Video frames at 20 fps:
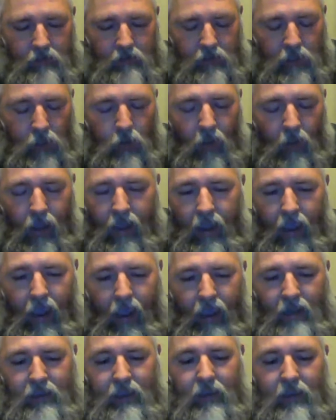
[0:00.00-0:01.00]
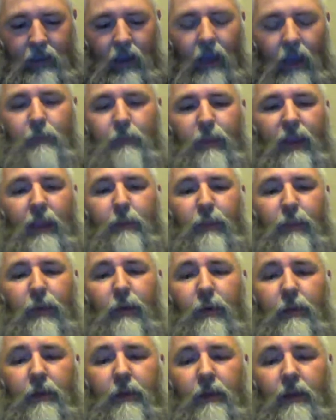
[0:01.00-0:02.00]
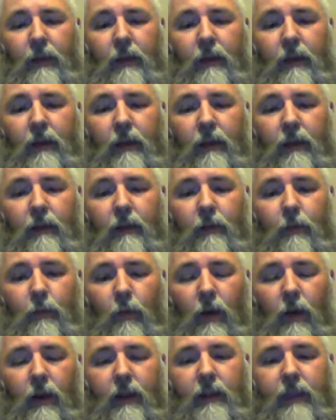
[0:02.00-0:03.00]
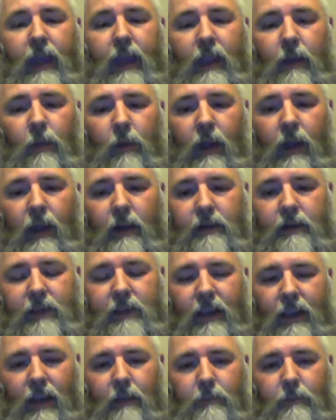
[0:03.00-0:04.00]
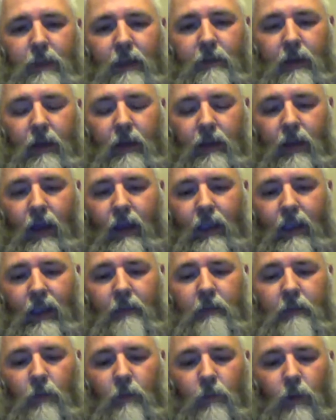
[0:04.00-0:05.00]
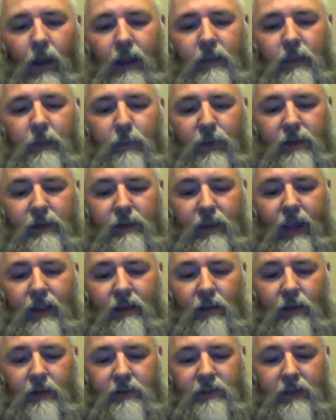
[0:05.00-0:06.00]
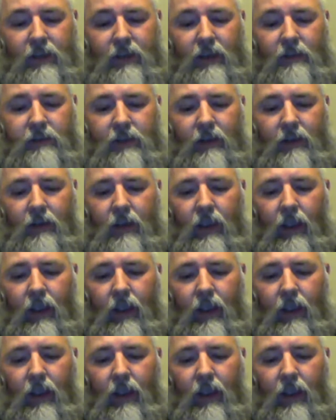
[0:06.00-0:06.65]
two A anti-gun people want to take away our Second Amendment, a God given right to protect ourselves.